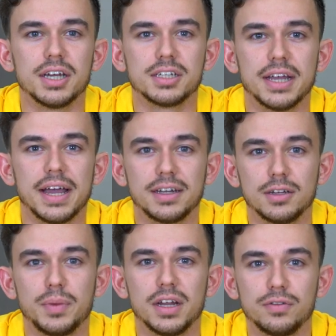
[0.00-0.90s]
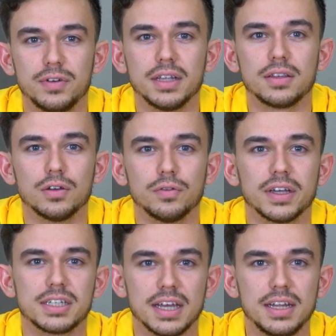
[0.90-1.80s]
has the added benefit of
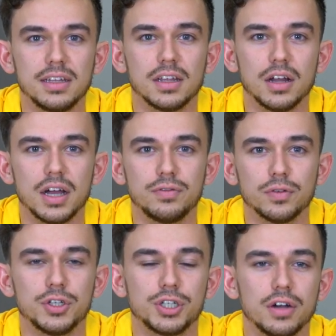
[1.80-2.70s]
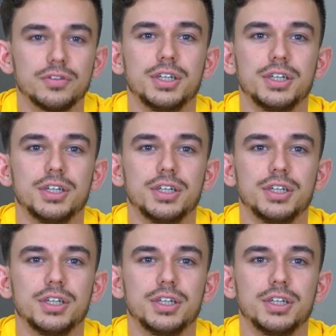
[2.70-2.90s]
extending the life of the shaft